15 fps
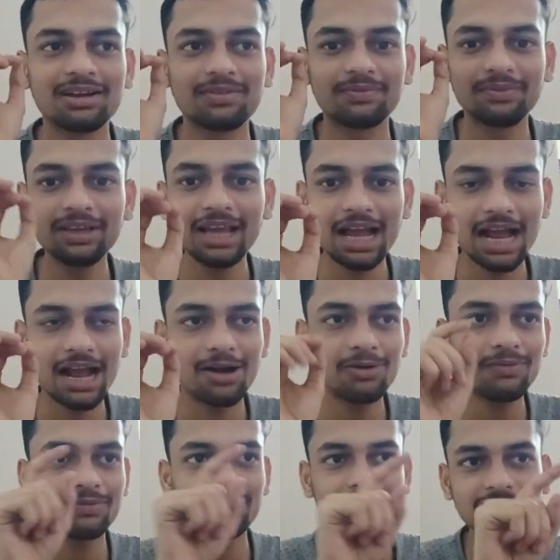we
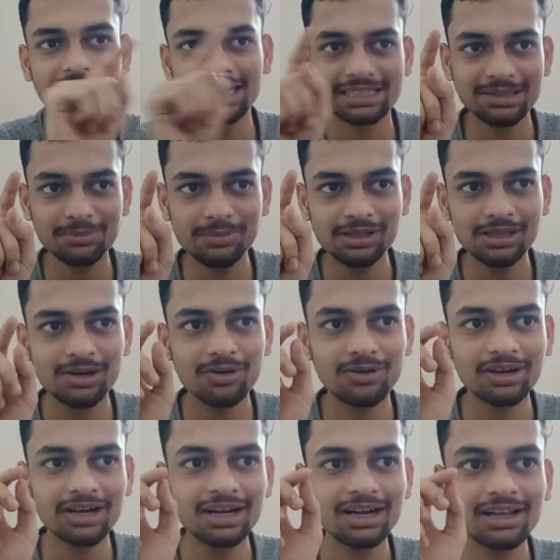have first assembled the
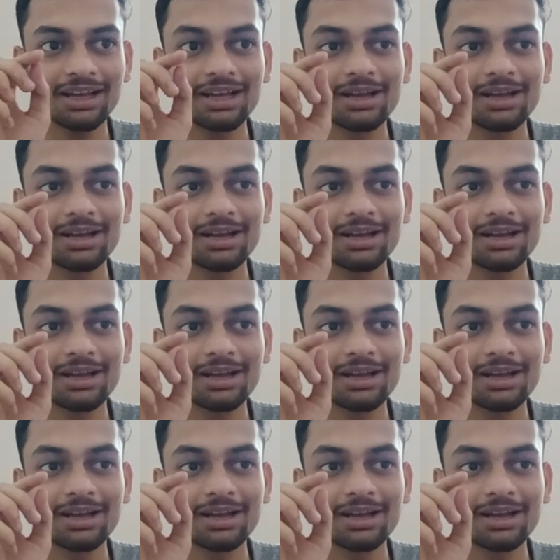rocket,